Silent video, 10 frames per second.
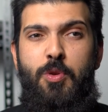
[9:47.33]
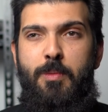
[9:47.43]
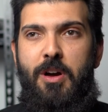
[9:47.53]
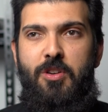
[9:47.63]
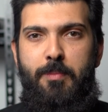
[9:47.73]
you
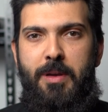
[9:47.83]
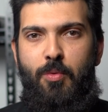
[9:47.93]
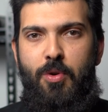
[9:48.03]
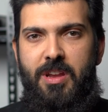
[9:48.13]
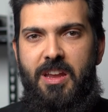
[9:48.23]
might not be
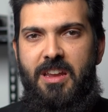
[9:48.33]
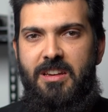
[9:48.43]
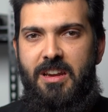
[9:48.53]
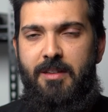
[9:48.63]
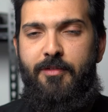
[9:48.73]
working in
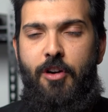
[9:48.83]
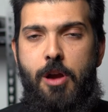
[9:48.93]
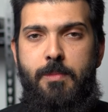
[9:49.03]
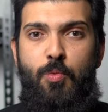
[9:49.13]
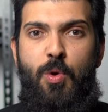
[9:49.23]
an
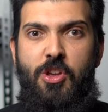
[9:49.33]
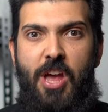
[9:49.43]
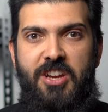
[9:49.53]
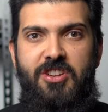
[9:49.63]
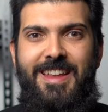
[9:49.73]
environment where you
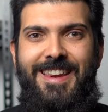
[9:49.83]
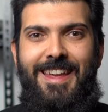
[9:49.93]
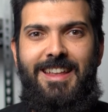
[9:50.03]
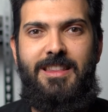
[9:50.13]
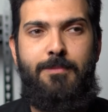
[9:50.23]
actually
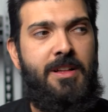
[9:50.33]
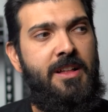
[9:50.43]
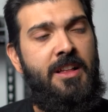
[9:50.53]
need them.